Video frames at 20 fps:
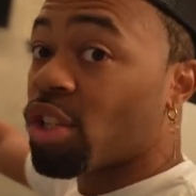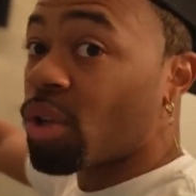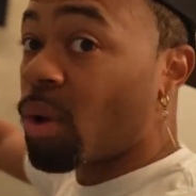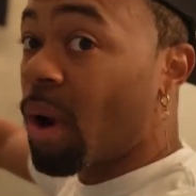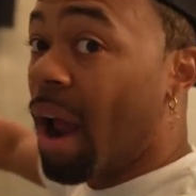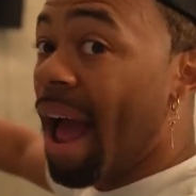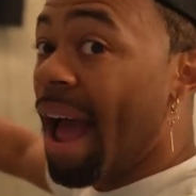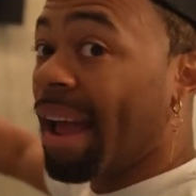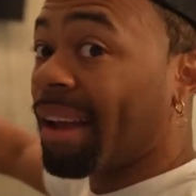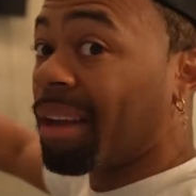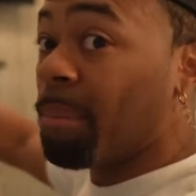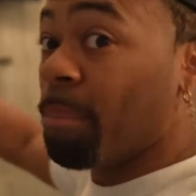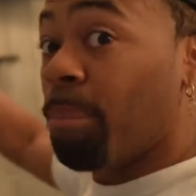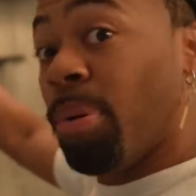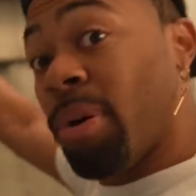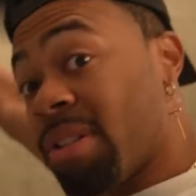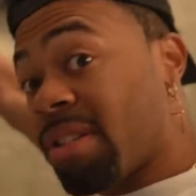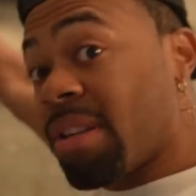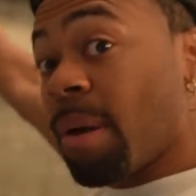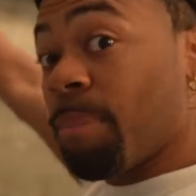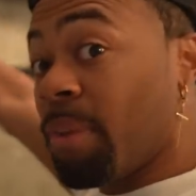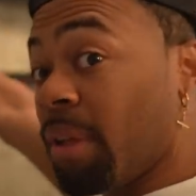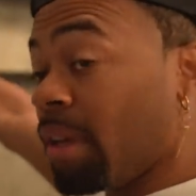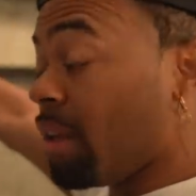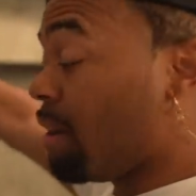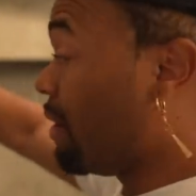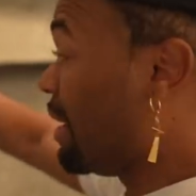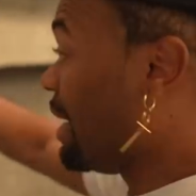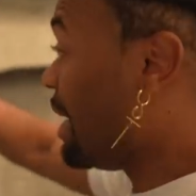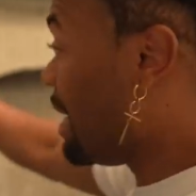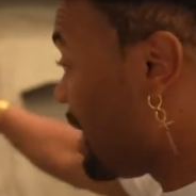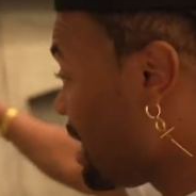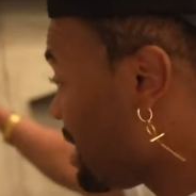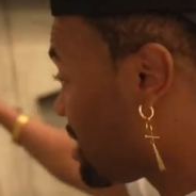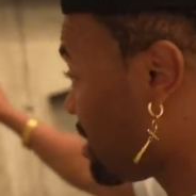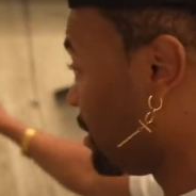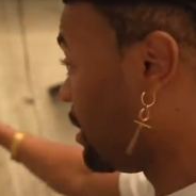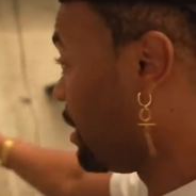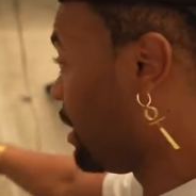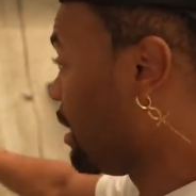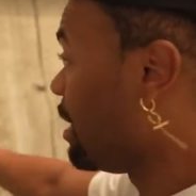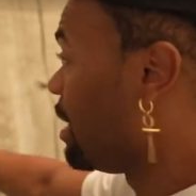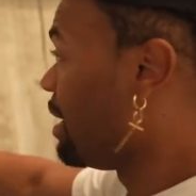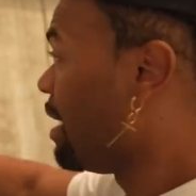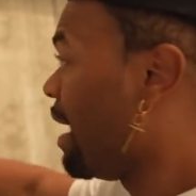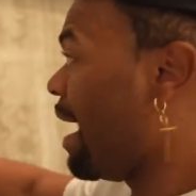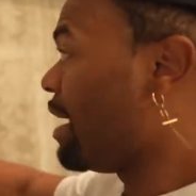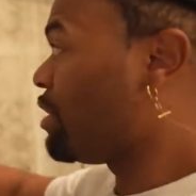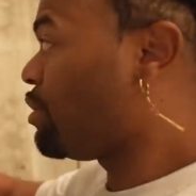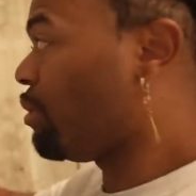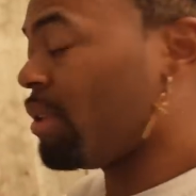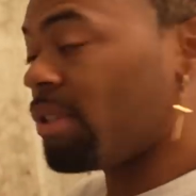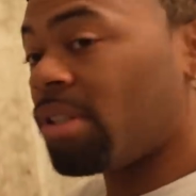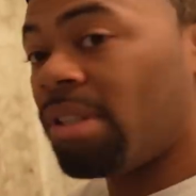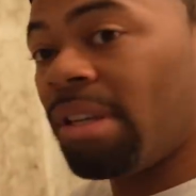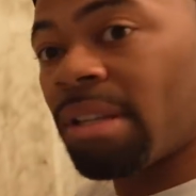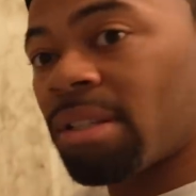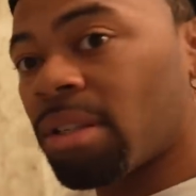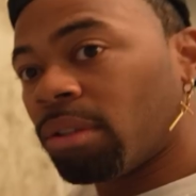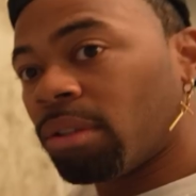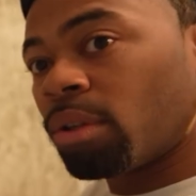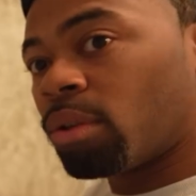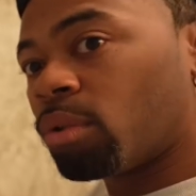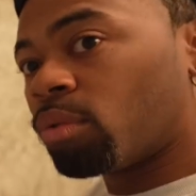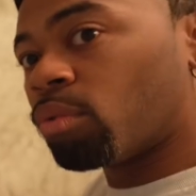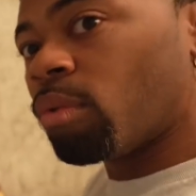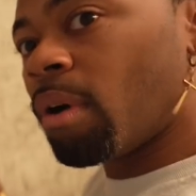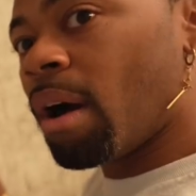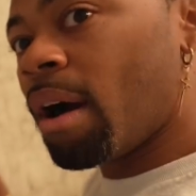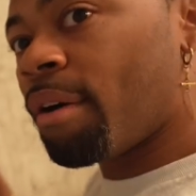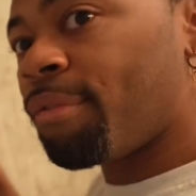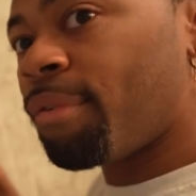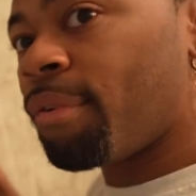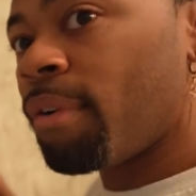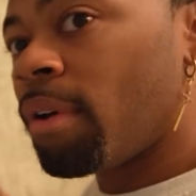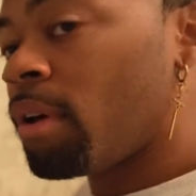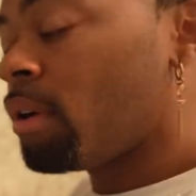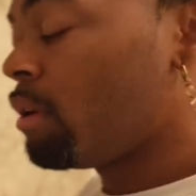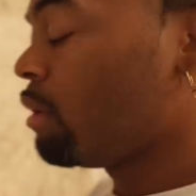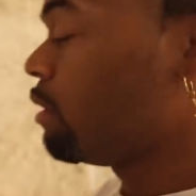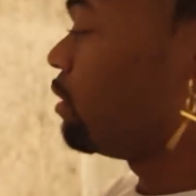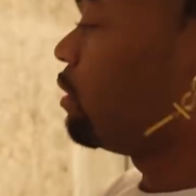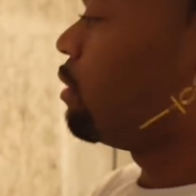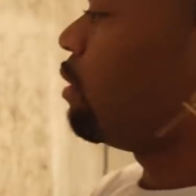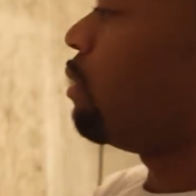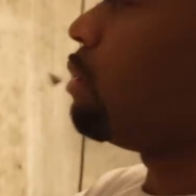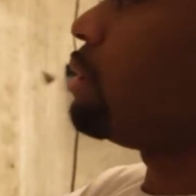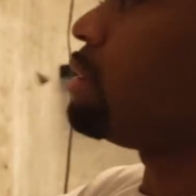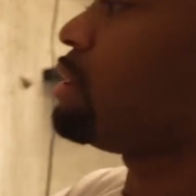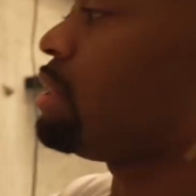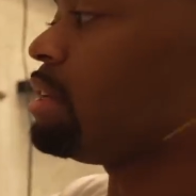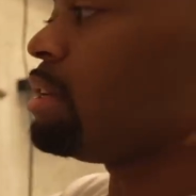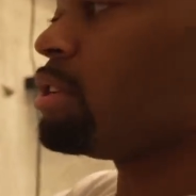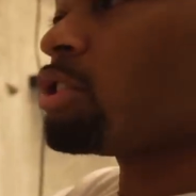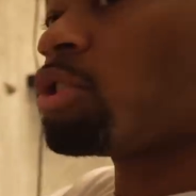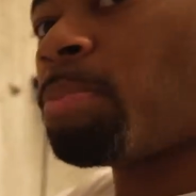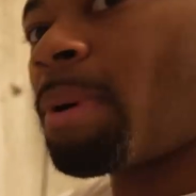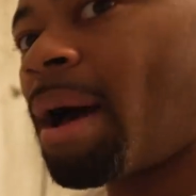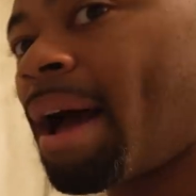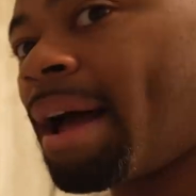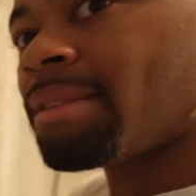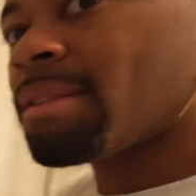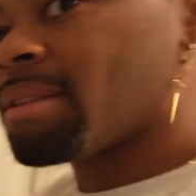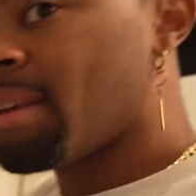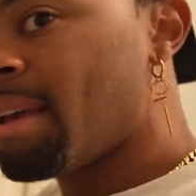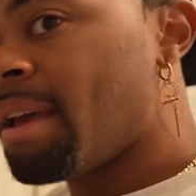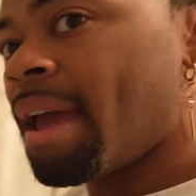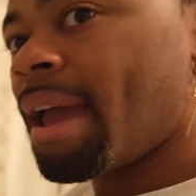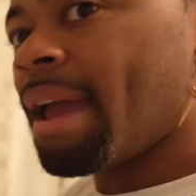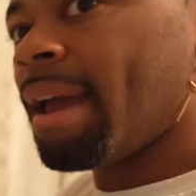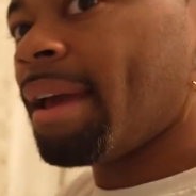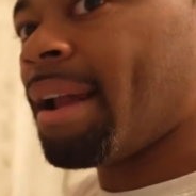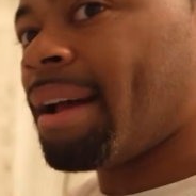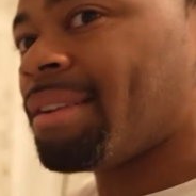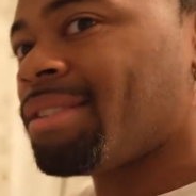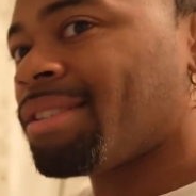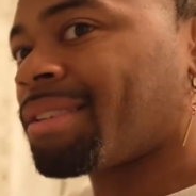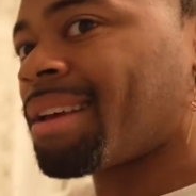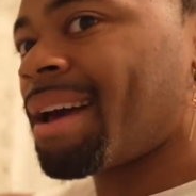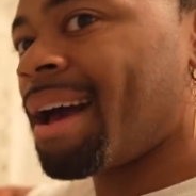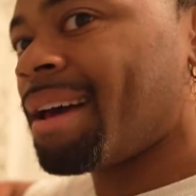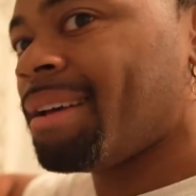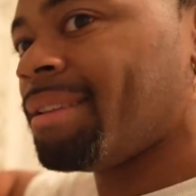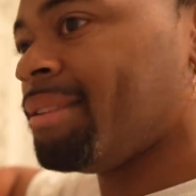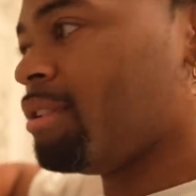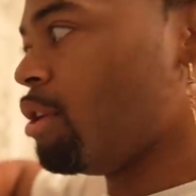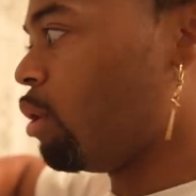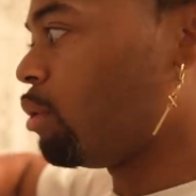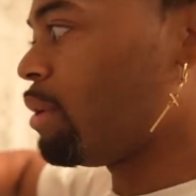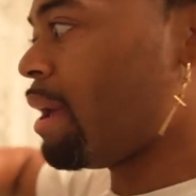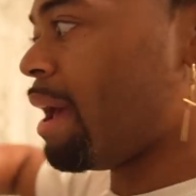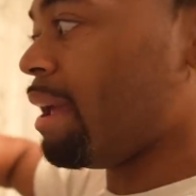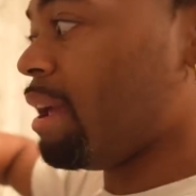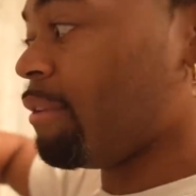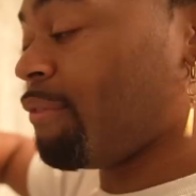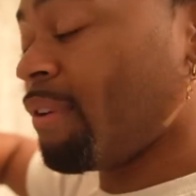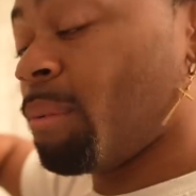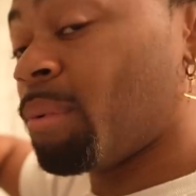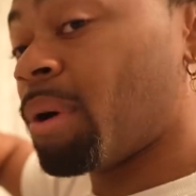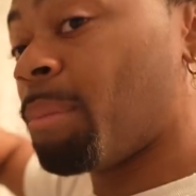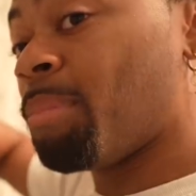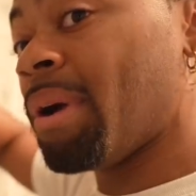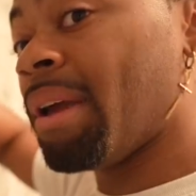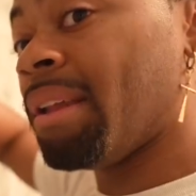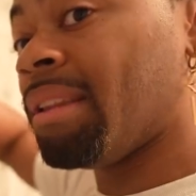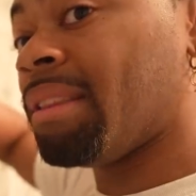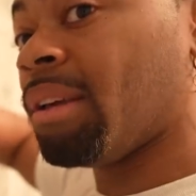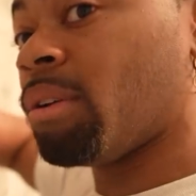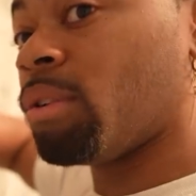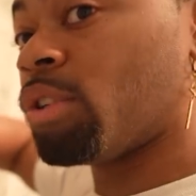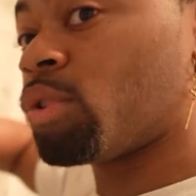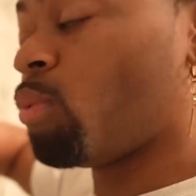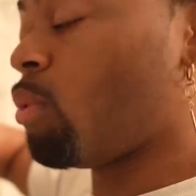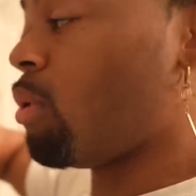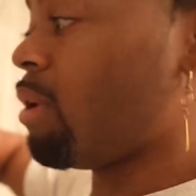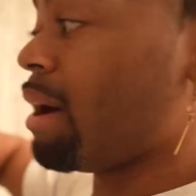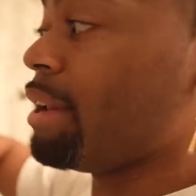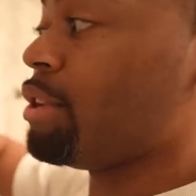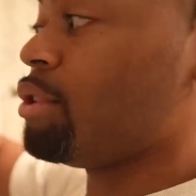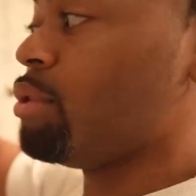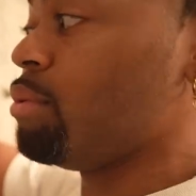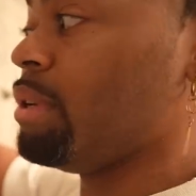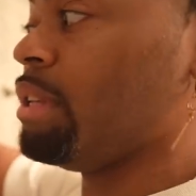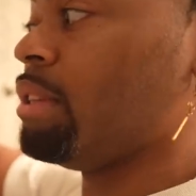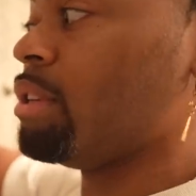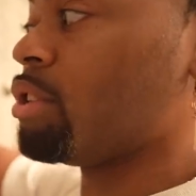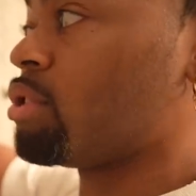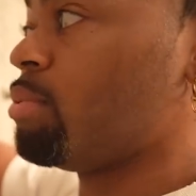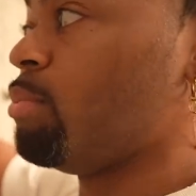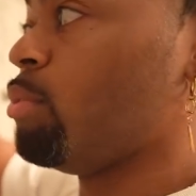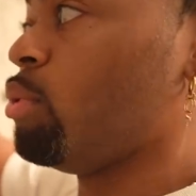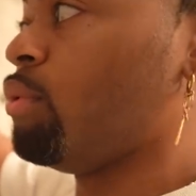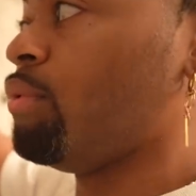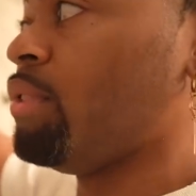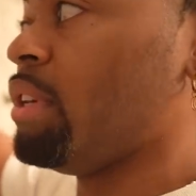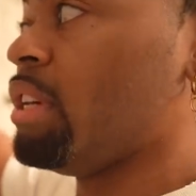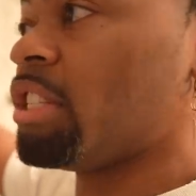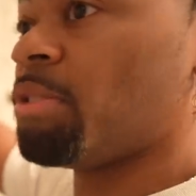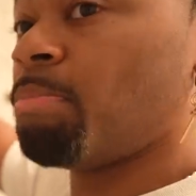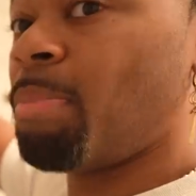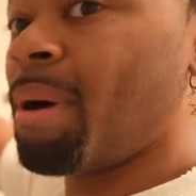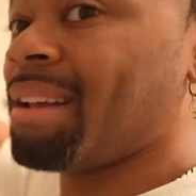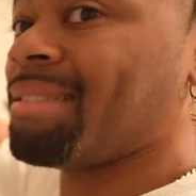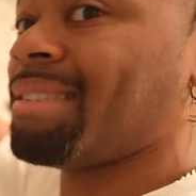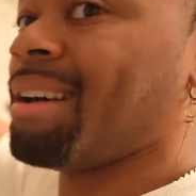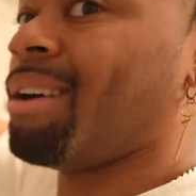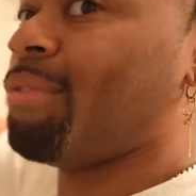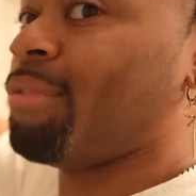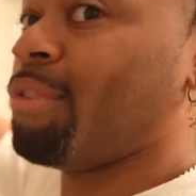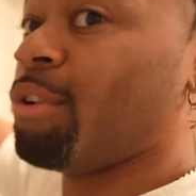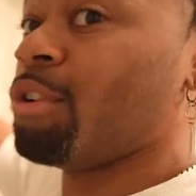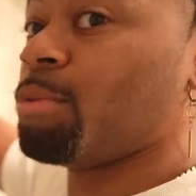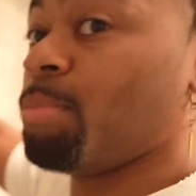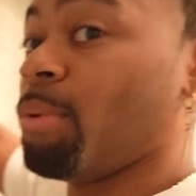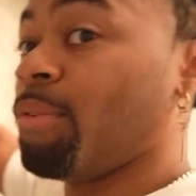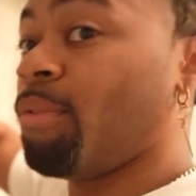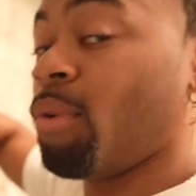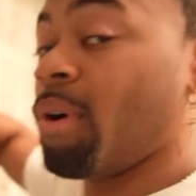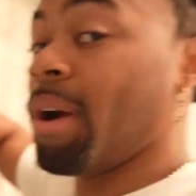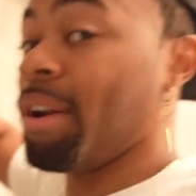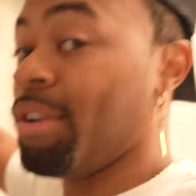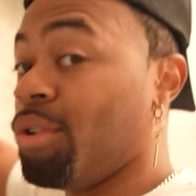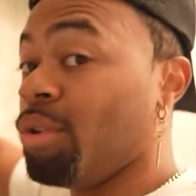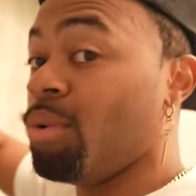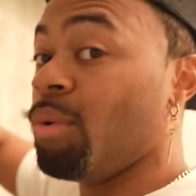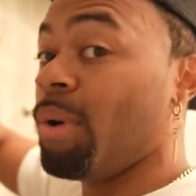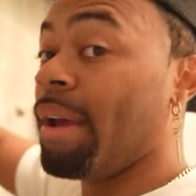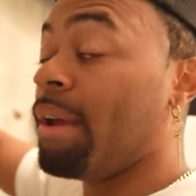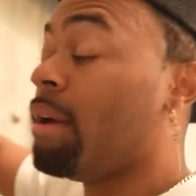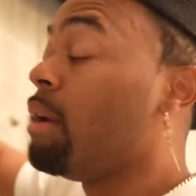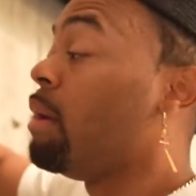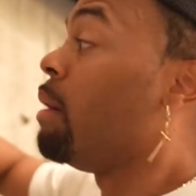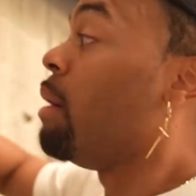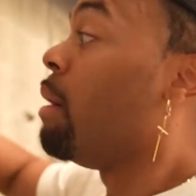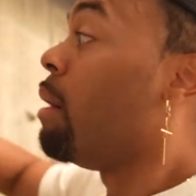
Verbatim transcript: so that I can put something here easily. As you can see, little rough on these spots, and I just kind of know that if I wanna put anything on this wall, I do need to smooth these spots out first before I do it.